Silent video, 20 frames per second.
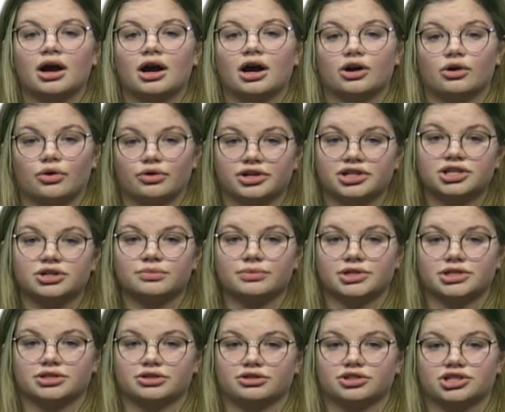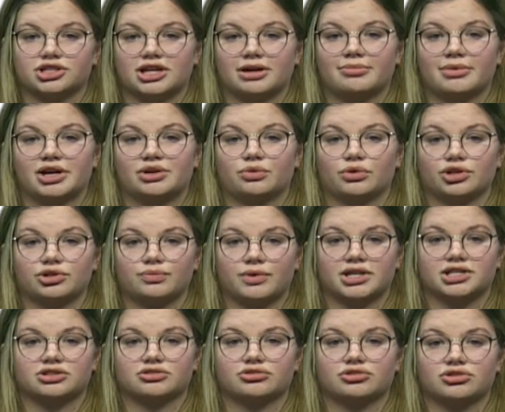According to research done by
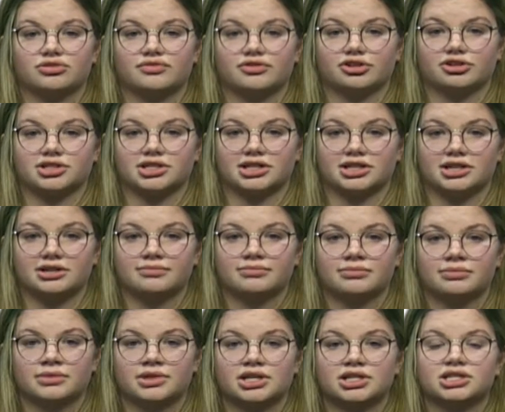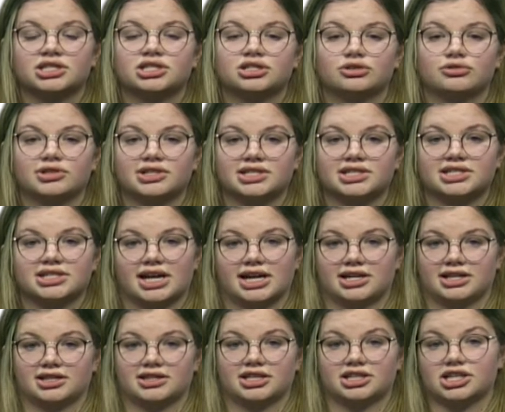Northwestern University, students
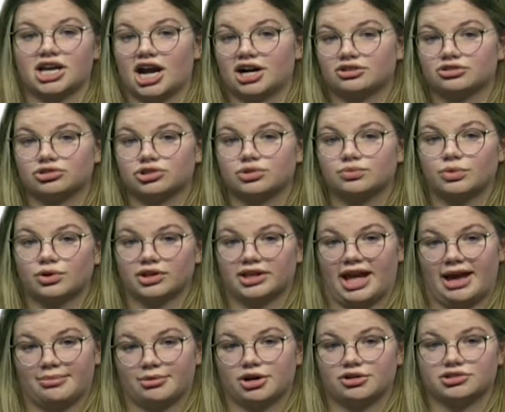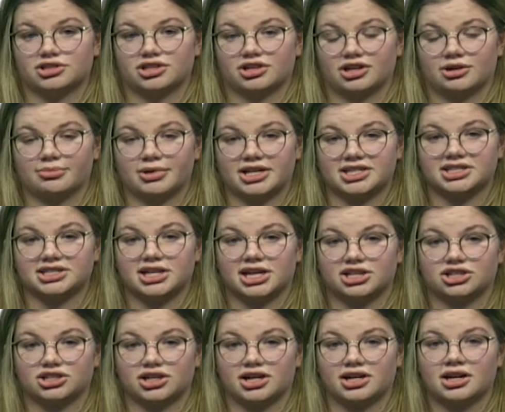stated that doctors who wore lab coats during a
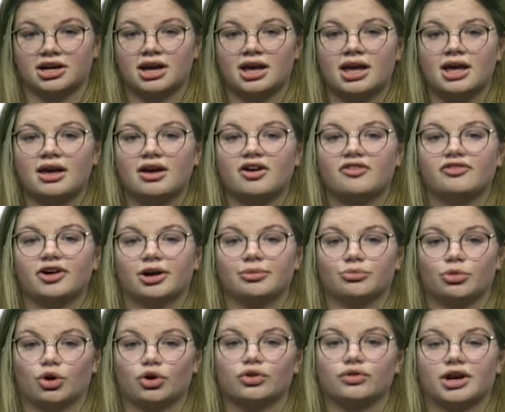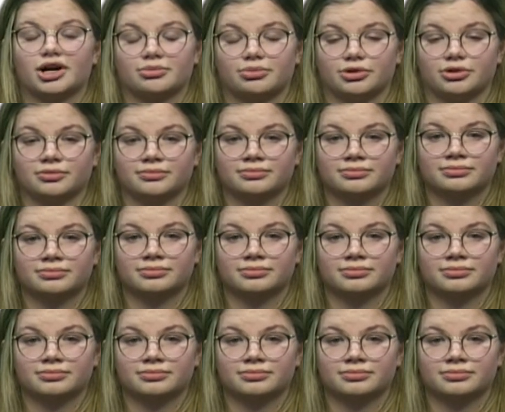presentation felt more credible